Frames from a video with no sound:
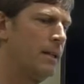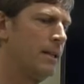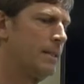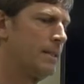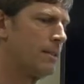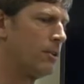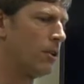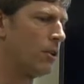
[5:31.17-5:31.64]

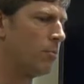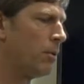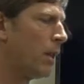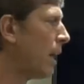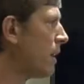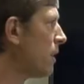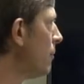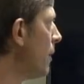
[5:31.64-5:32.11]
So
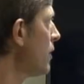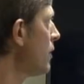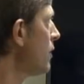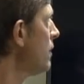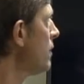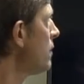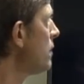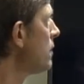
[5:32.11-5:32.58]
plot
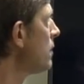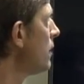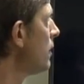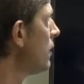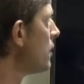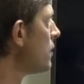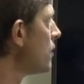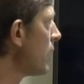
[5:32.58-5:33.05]
dimensions,
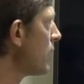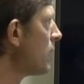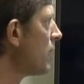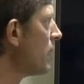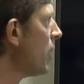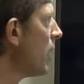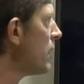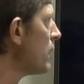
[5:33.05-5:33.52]

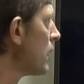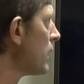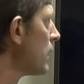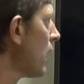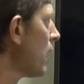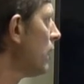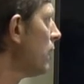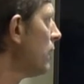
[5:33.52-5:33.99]
60 by
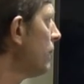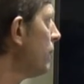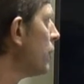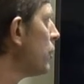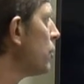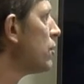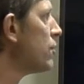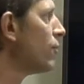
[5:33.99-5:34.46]
600.
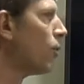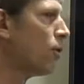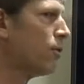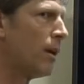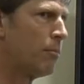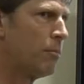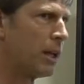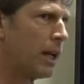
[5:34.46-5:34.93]
We used 4
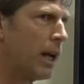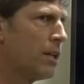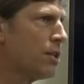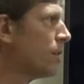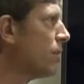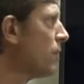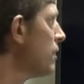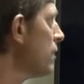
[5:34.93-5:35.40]

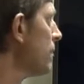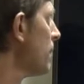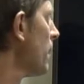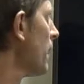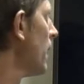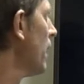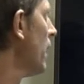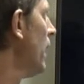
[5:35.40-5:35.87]
replications.
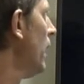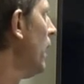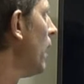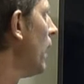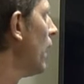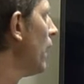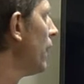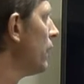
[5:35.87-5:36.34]

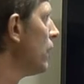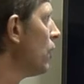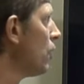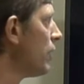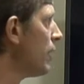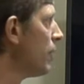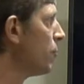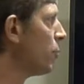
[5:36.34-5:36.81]
The yield
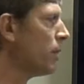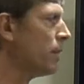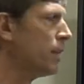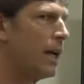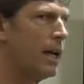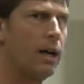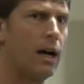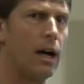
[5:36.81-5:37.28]
and input
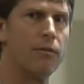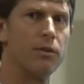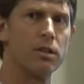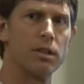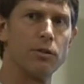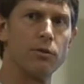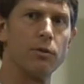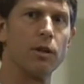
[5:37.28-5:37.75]
data
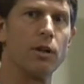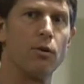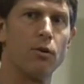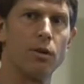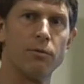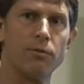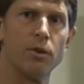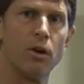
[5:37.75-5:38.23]
obviously were
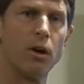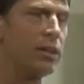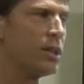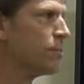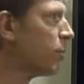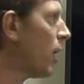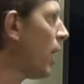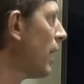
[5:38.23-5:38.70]
recorded for all
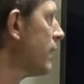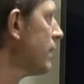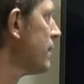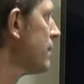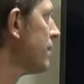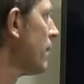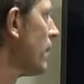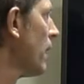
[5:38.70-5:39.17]
these
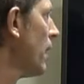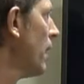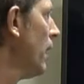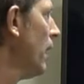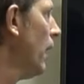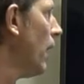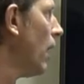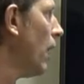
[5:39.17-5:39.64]
plots.
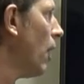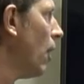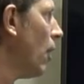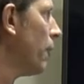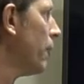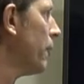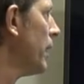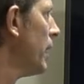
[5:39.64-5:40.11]

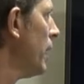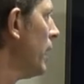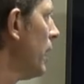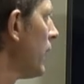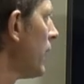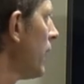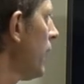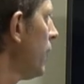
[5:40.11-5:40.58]

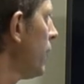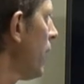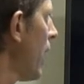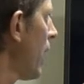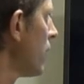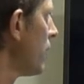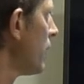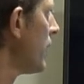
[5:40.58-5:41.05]
Key
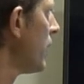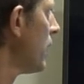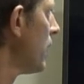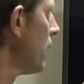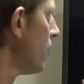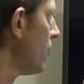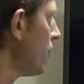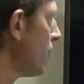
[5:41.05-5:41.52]
factor
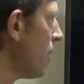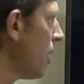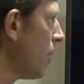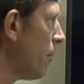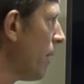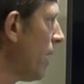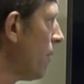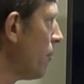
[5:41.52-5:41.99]
here, our
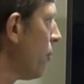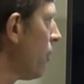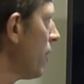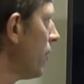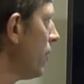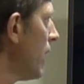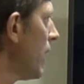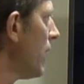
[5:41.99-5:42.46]
main
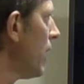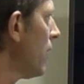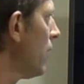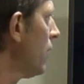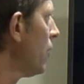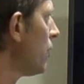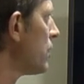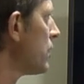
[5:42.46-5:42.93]
point of
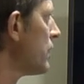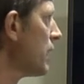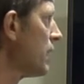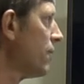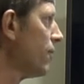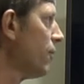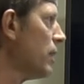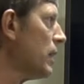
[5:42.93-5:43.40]
data, was
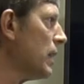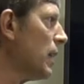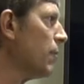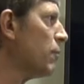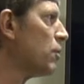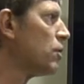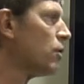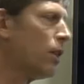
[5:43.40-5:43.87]
6-foot
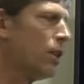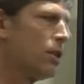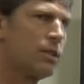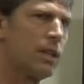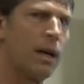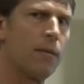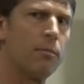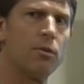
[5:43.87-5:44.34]
deep soil
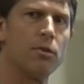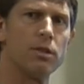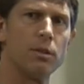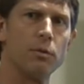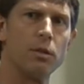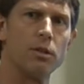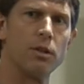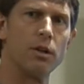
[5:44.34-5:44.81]
samples
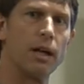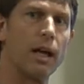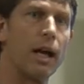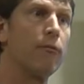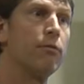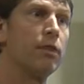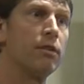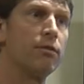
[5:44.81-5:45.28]
that we took
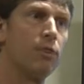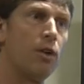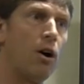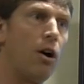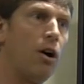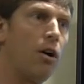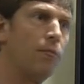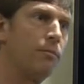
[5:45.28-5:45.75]
every
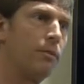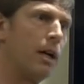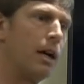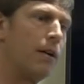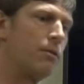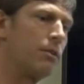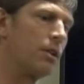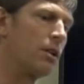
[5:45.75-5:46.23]
fall
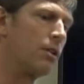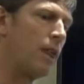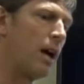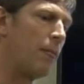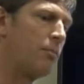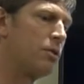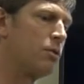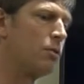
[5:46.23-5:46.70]
after the
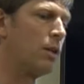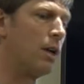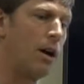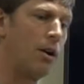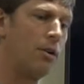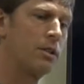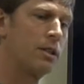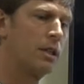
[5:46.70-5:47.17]
crops were
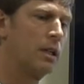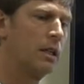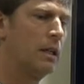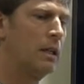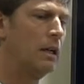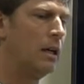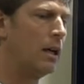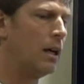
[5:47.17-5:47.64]
out.
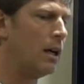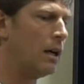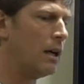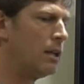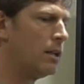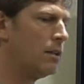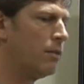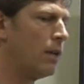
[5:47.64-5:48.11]

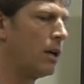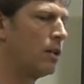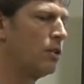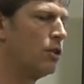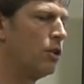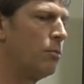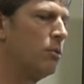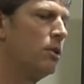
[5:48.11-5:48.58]
End of
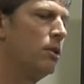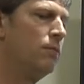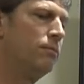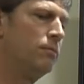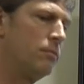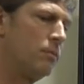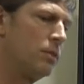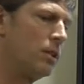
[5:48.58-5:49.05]
October
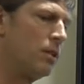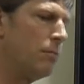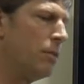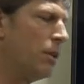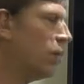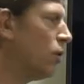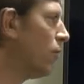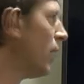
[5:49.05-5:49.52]
to
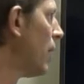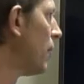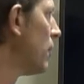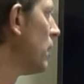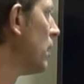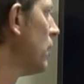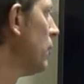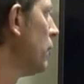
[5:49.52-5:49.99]

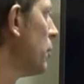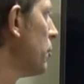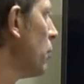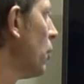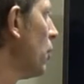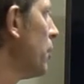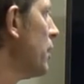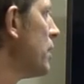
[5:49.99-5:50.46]
mid-November, we
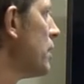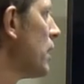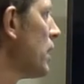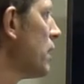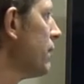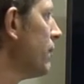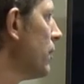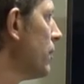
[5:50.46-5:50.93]
pulled these
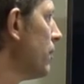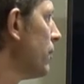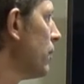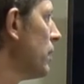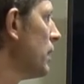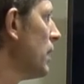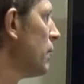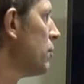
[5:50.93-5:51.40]

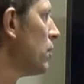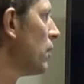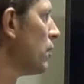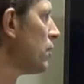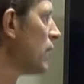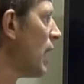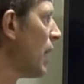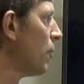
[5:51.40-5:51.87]
6-foot deep soil
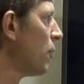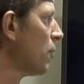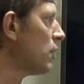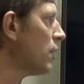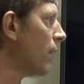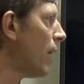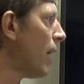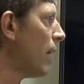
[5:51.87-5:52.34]
samples,
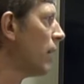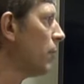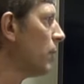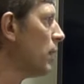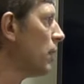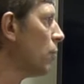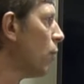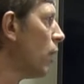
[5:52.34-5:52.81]
divided them
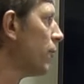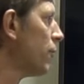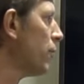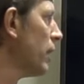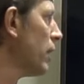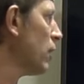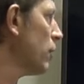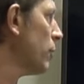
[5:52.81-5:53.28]
into
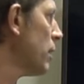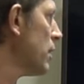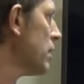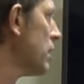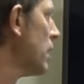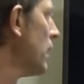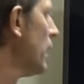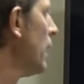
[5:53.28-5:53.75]
1-foot
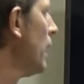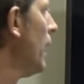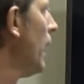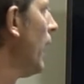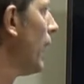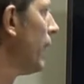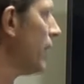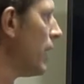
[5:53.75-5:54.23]
increments,
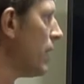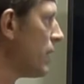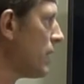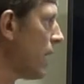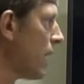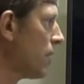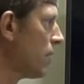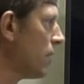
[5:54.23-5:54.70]
and then
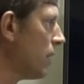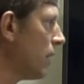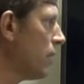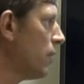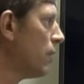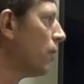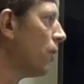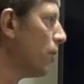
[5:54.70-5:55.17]
tested
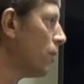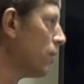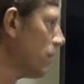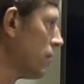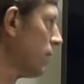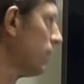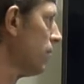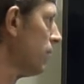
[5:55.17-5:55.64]
each of
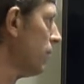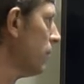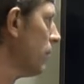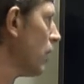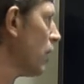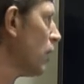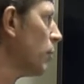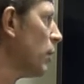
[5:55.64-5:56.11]
those
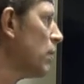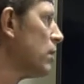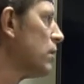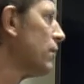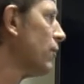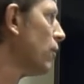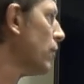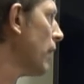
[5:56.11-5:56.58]
increments
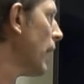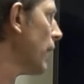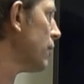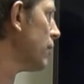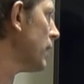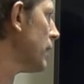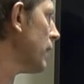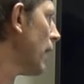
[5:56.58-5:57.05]
for
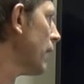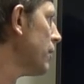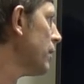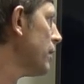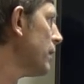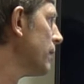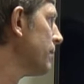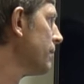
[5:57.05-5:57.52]
nitrate
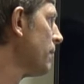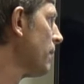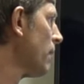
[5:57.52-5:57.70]
nitrogen.